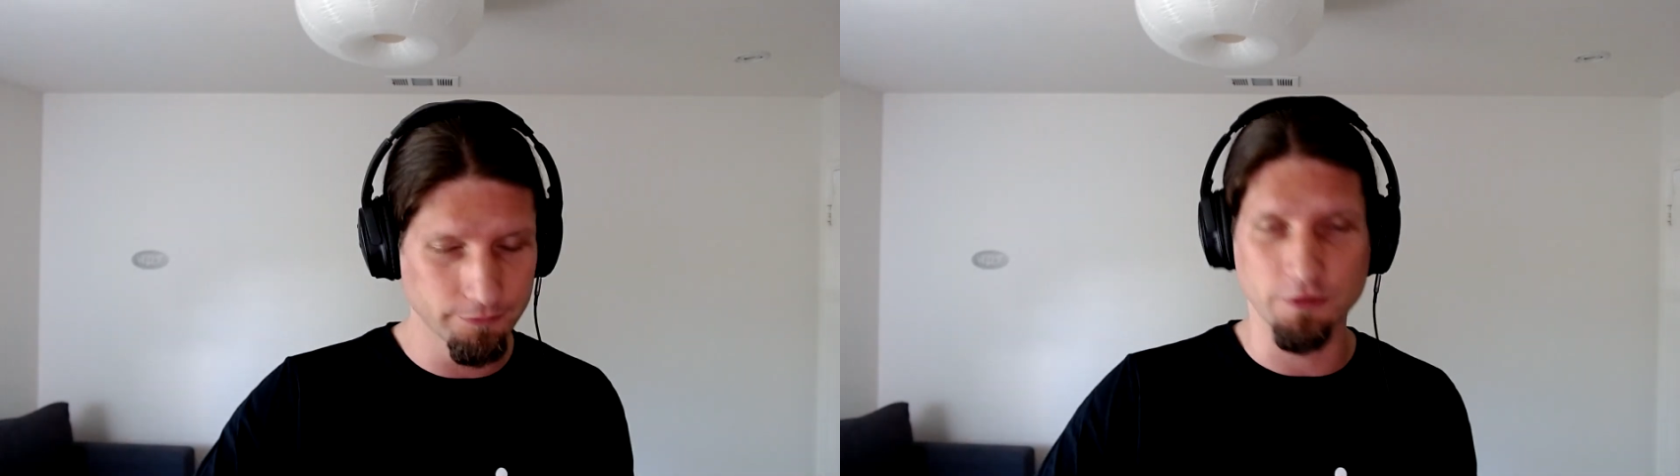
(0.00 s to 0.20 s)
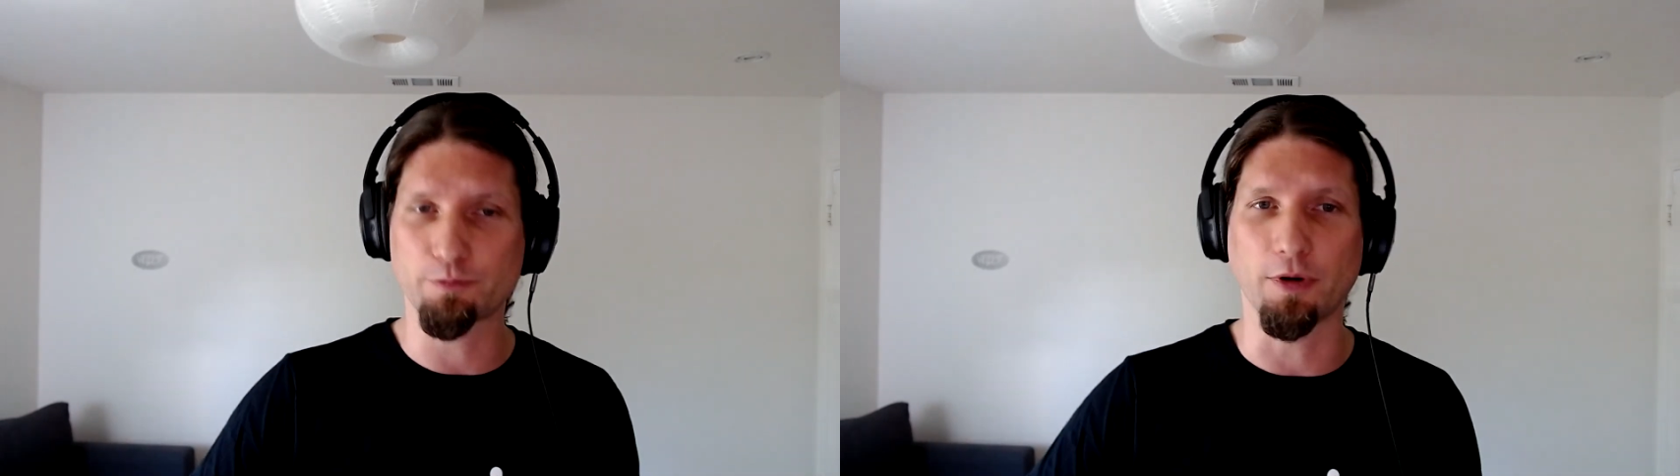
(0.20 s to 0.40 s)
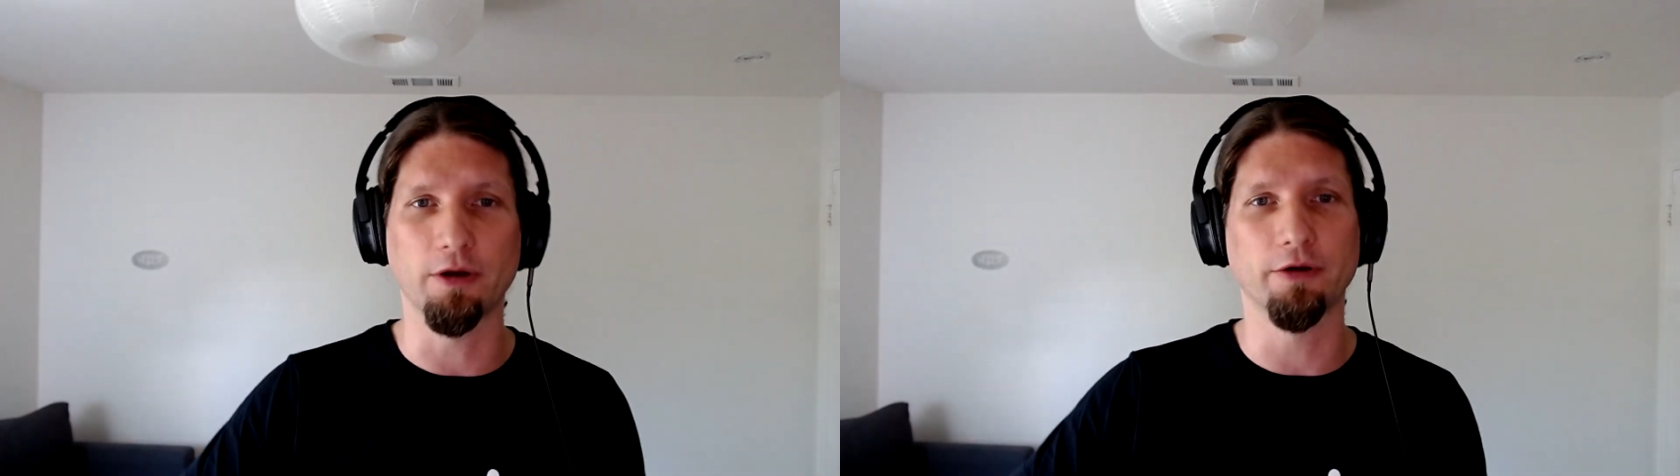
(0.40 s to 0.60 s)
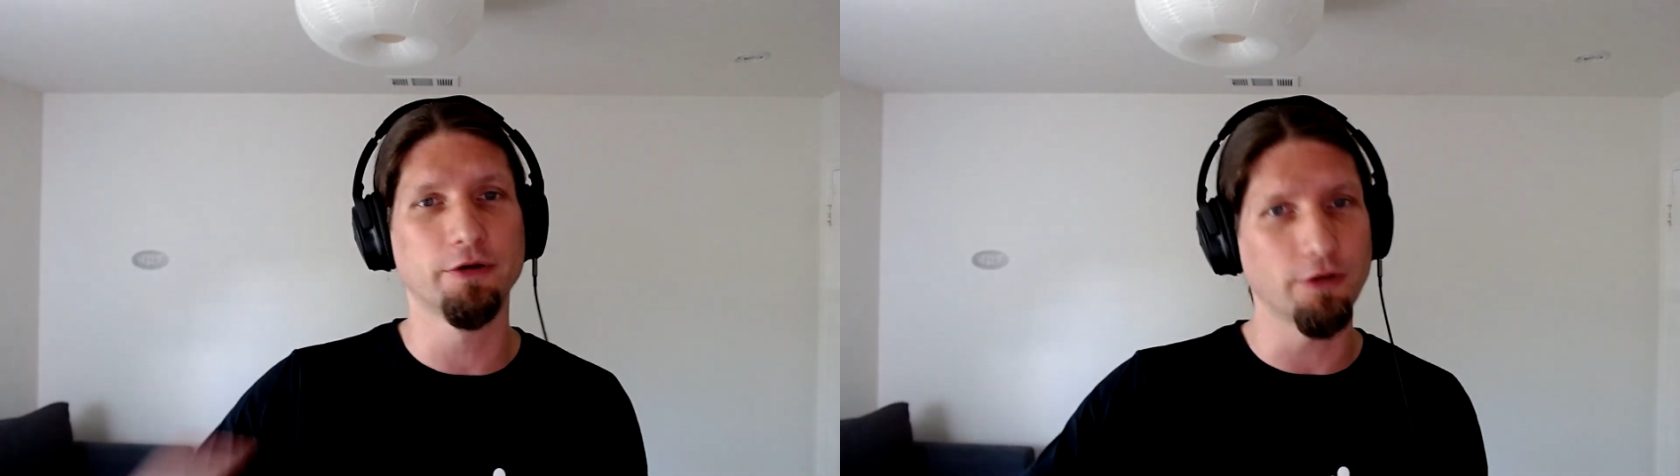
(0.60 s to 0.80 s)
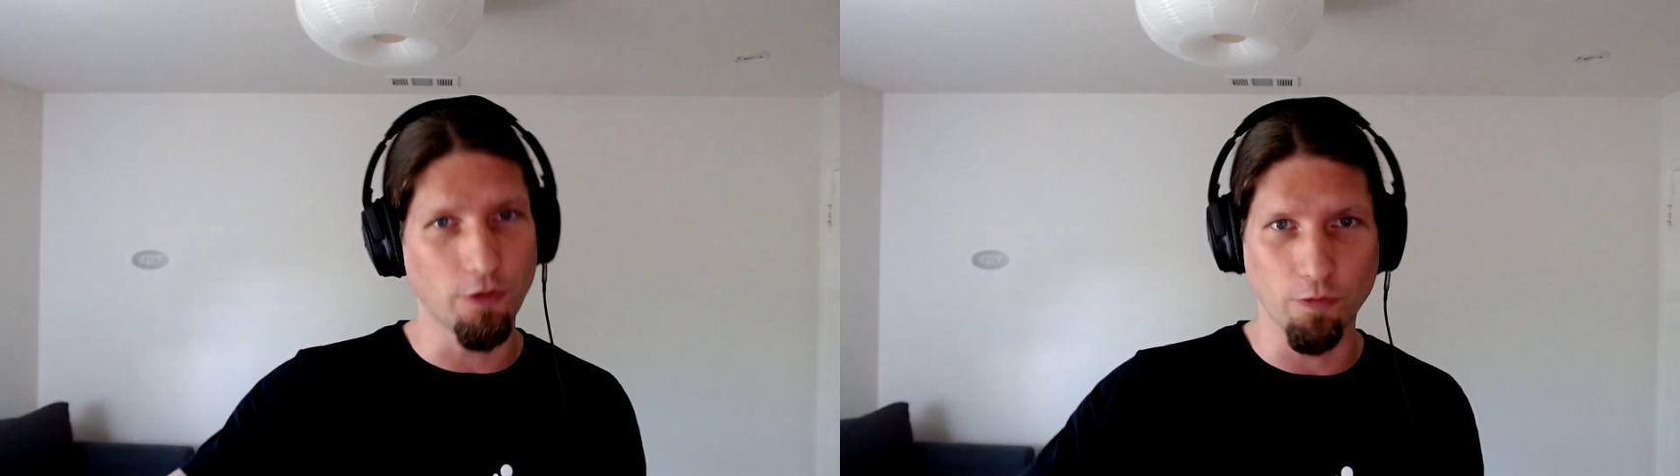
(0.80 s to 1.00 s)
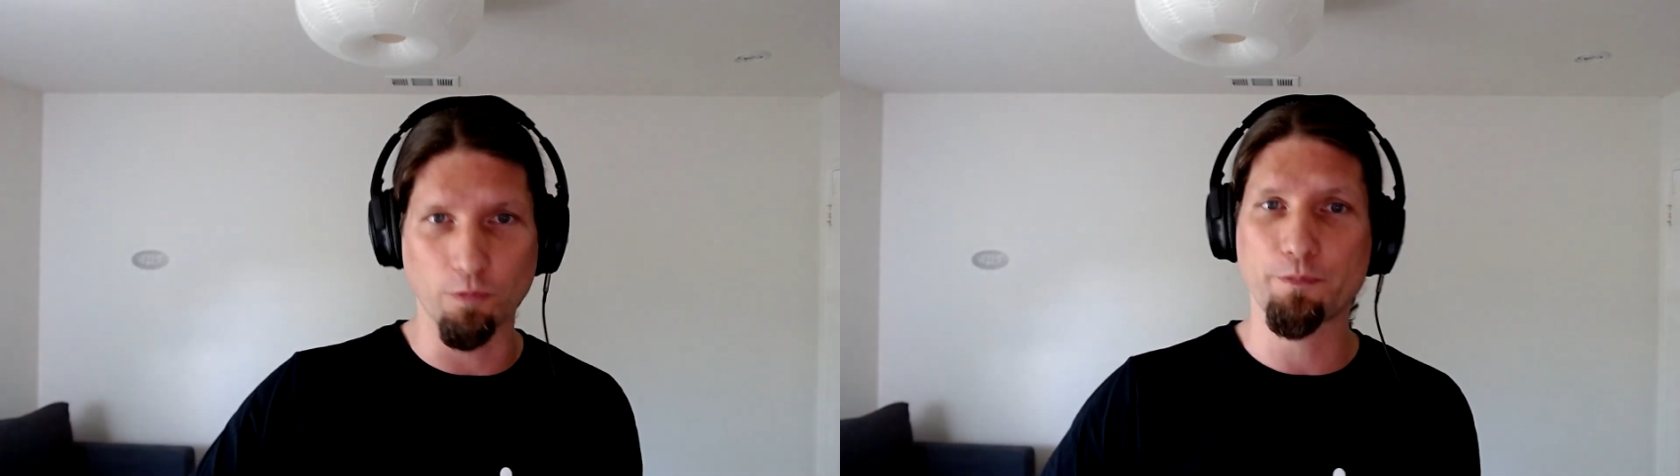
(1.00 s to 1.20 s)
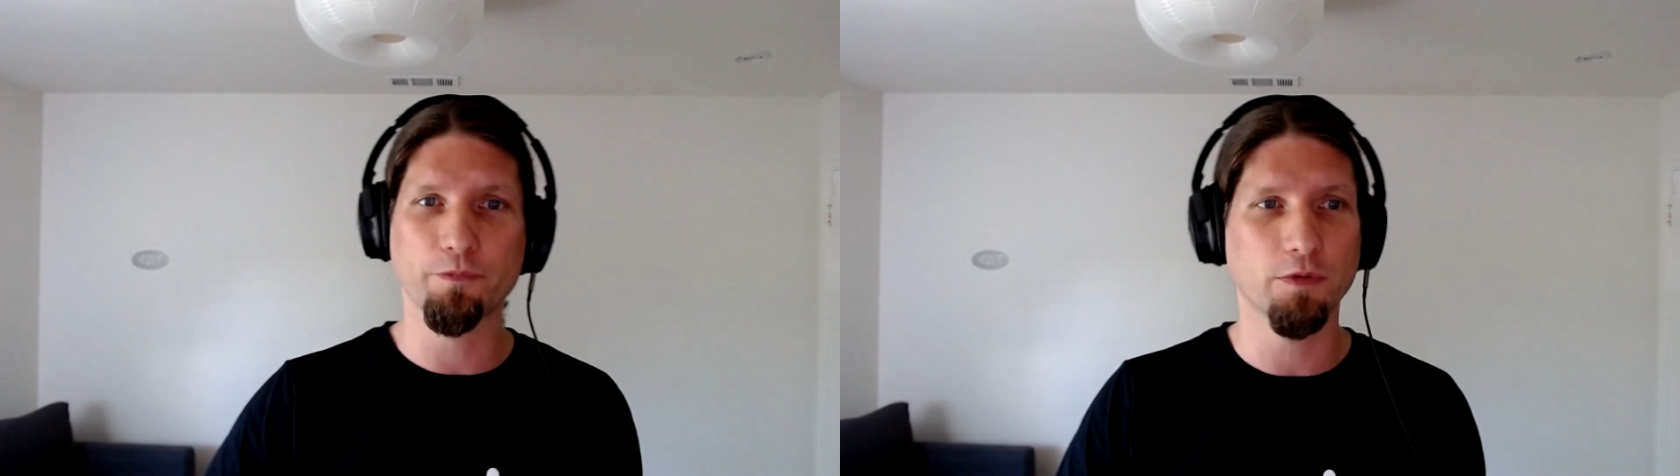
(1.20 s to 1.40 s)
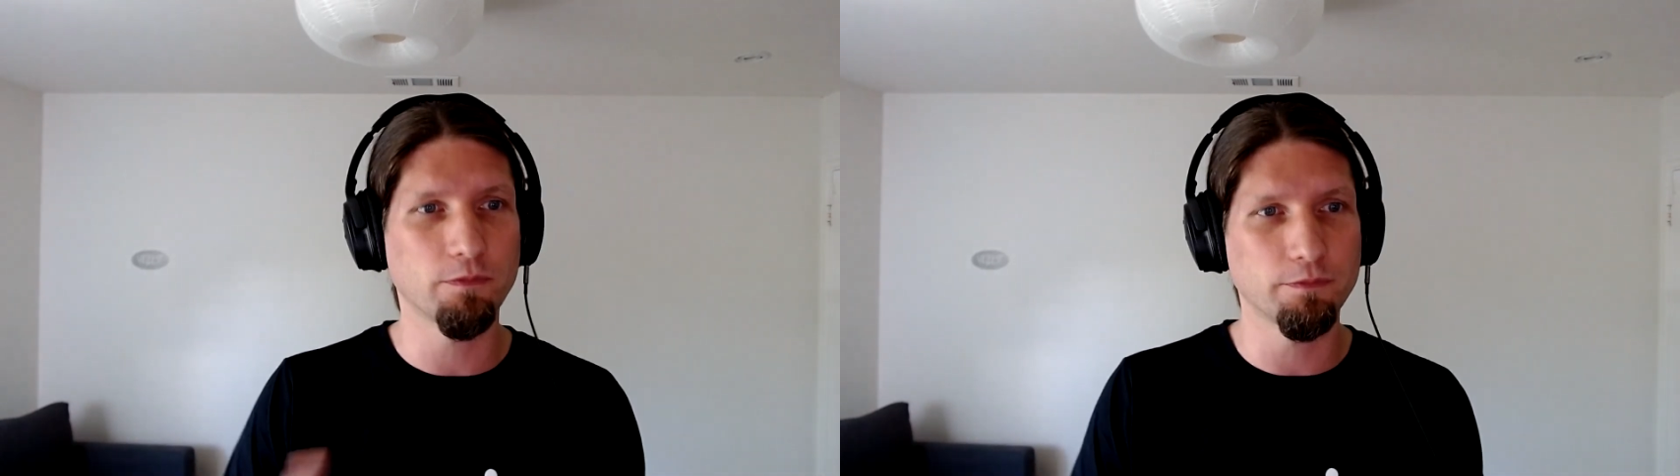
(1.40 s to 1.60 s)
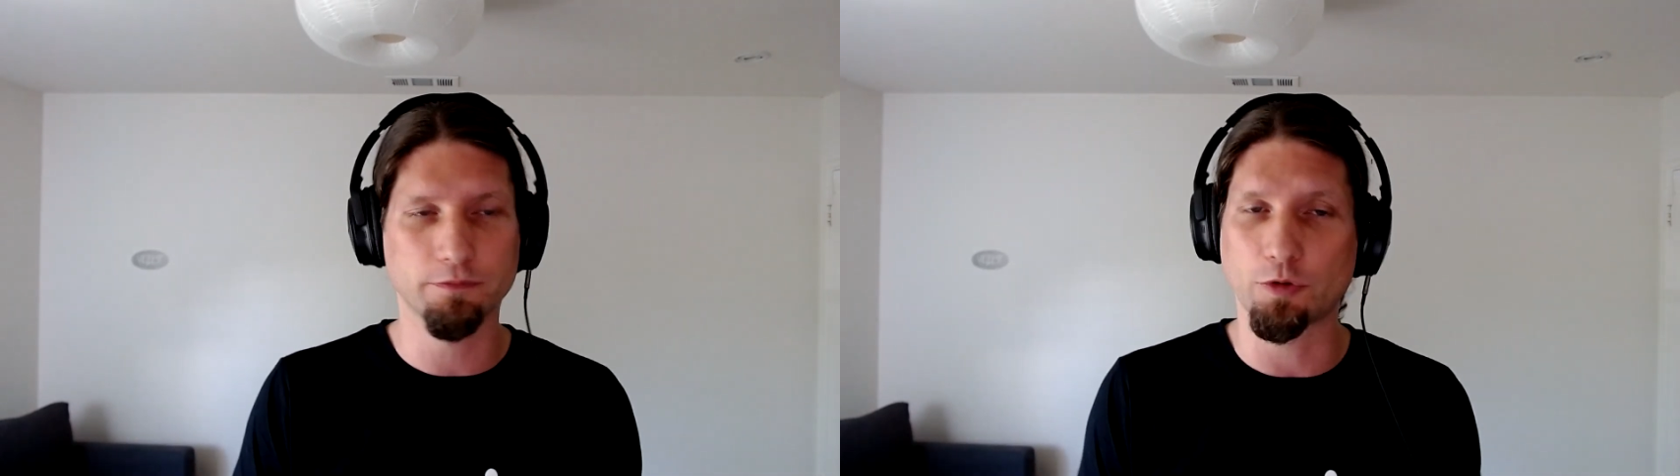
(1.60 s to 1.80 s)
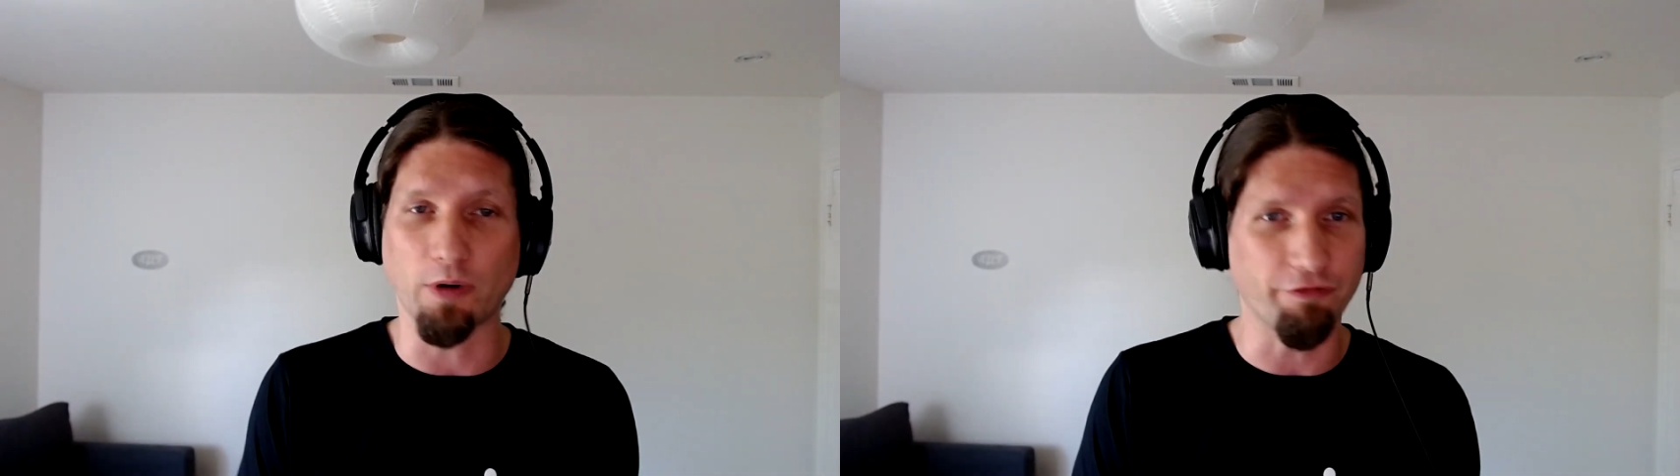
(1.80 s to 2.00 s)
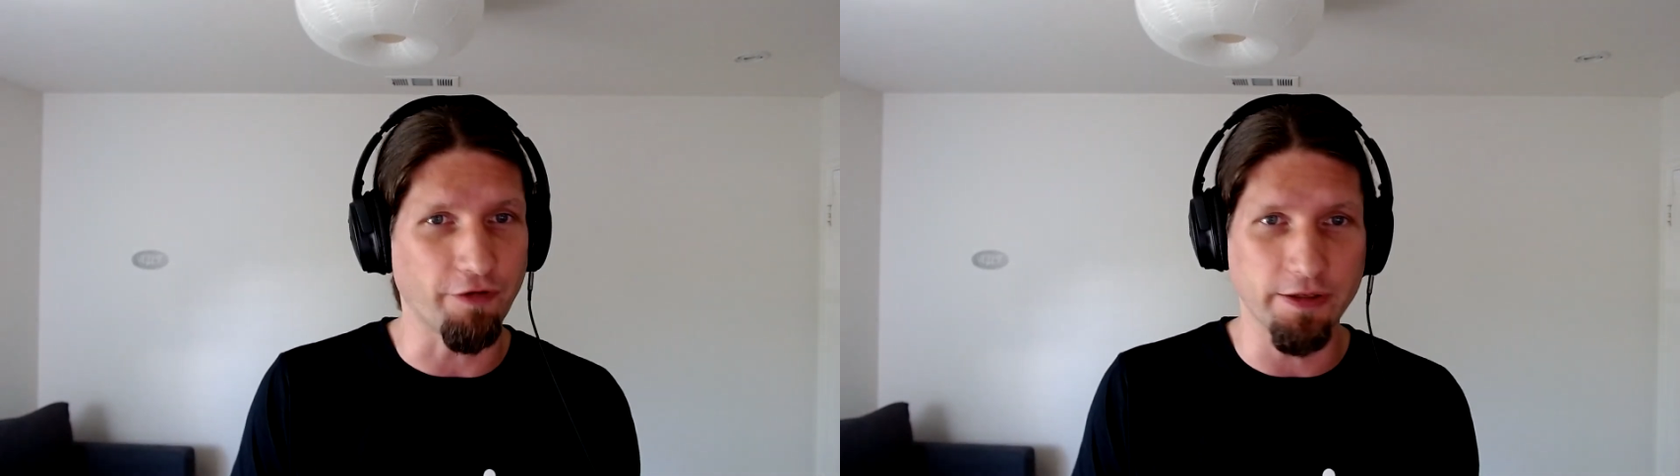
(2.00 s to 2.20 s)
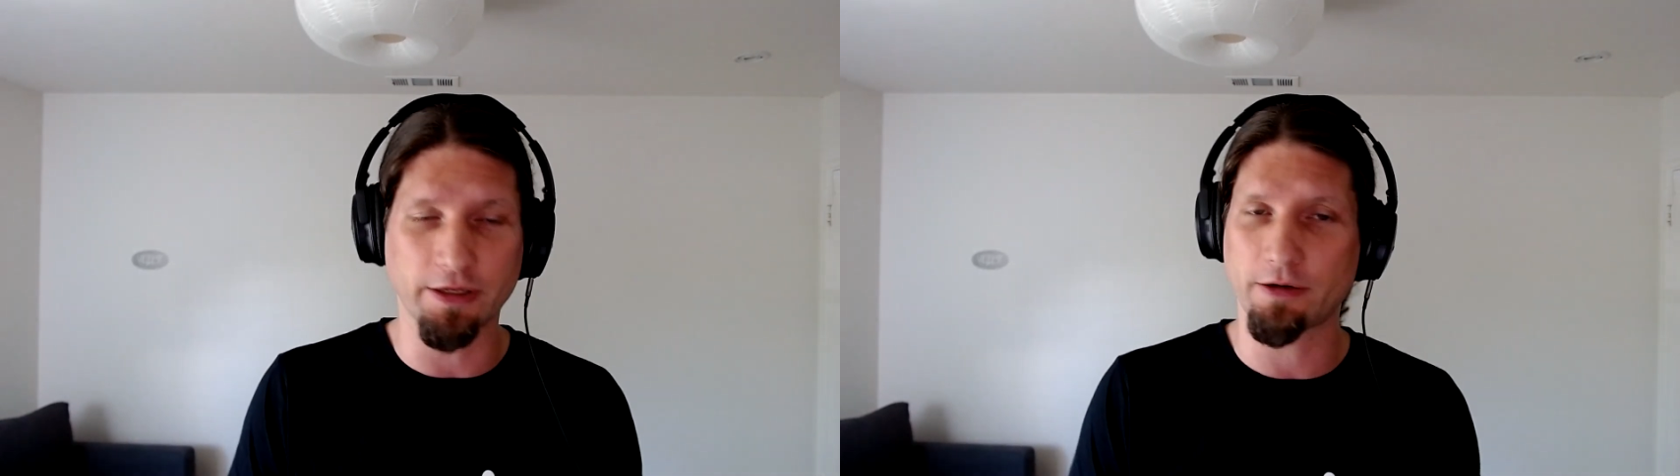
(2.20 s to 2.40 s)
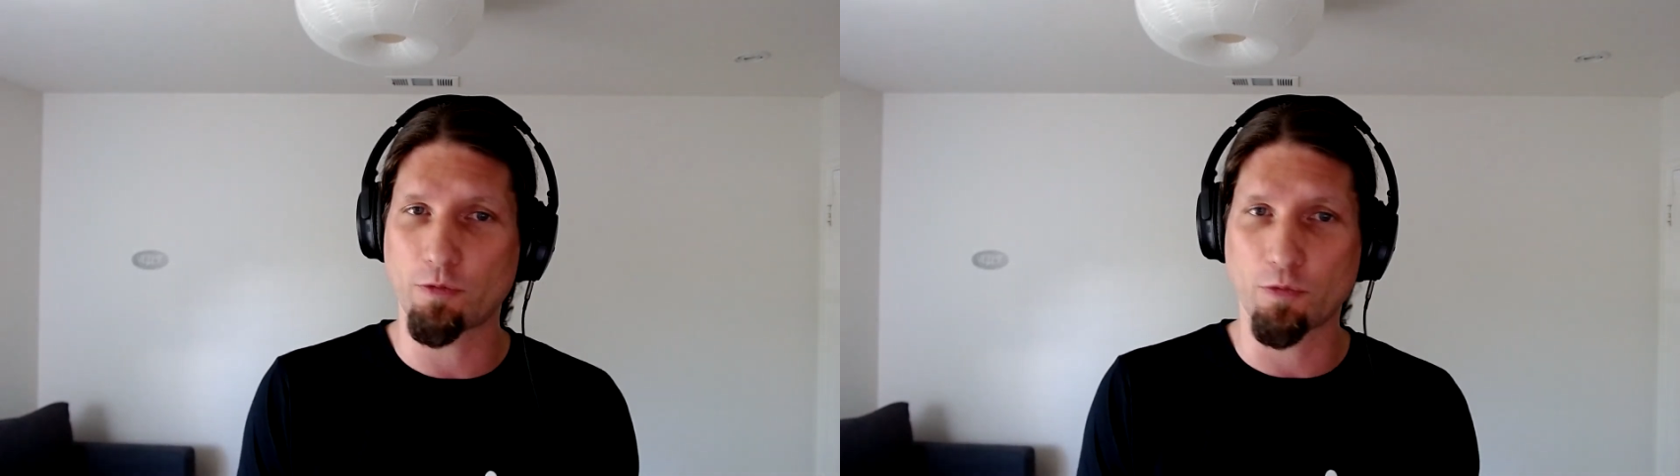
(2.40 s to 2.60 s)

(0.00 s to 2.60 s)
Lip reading: Splunk or Grafana,